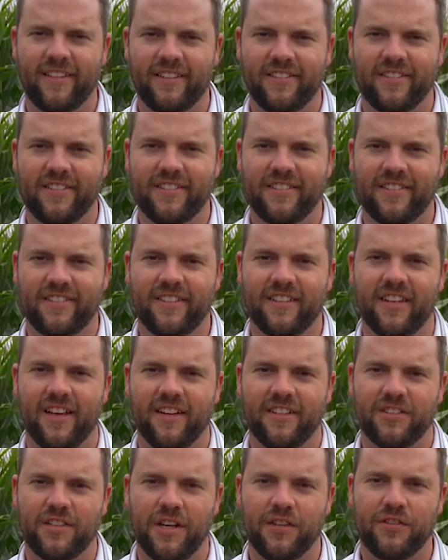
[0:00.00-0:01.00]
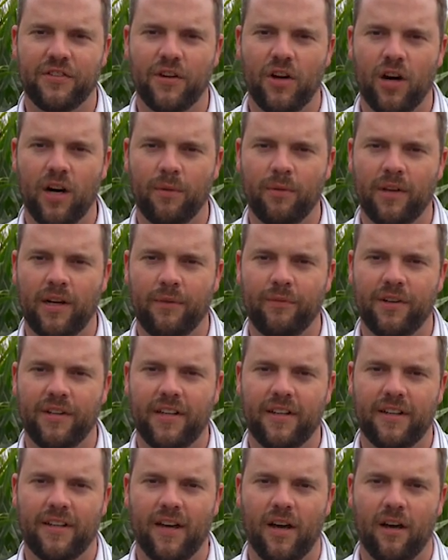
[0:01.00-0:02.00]
This is Jason Harmon. I'm a
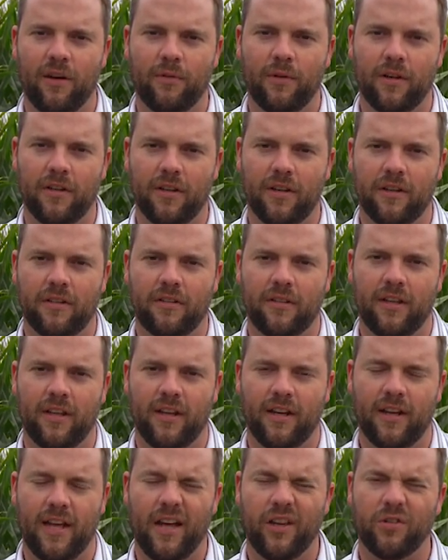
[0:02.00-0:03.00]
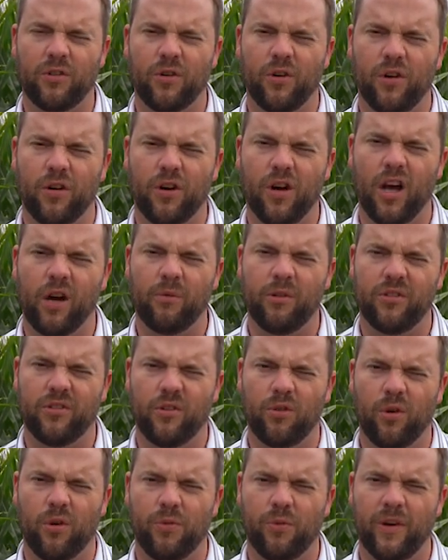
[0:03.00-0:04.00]
Dekalb and Asgrow agronomist
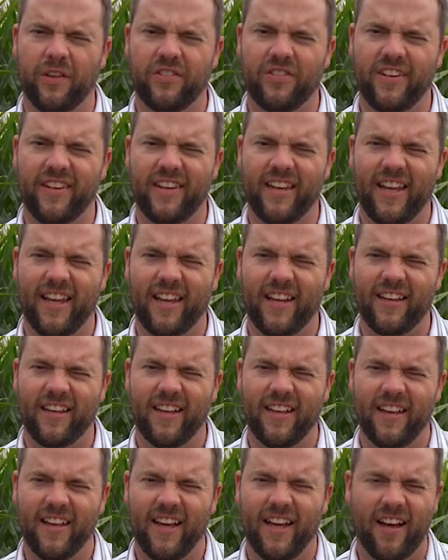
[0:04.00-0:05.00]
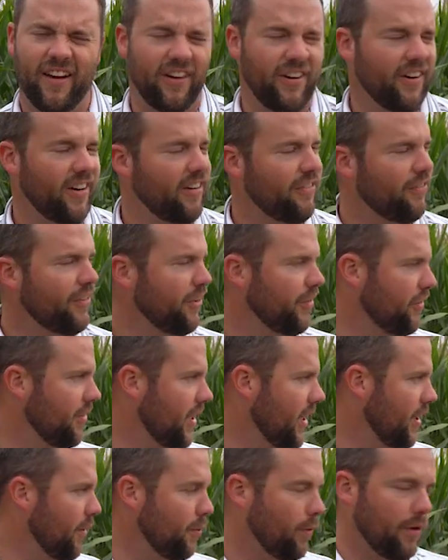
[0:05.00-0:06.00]
in Northwest Indiana. Out here at a field
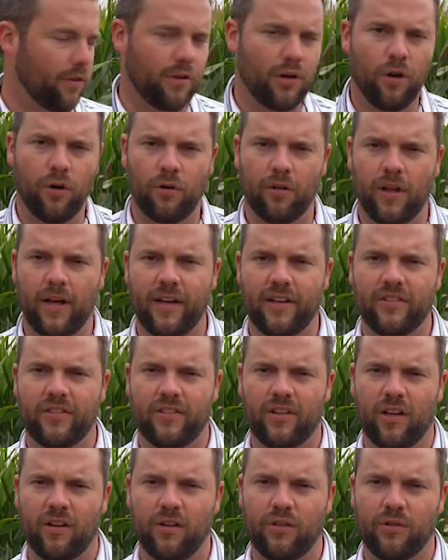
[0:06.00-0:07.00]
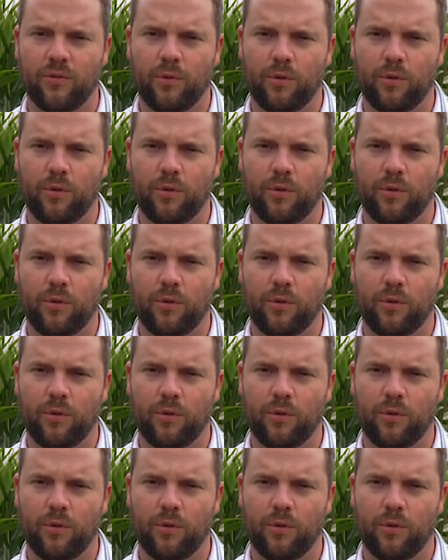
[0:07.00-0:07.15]
day with Co-Alliance sellers.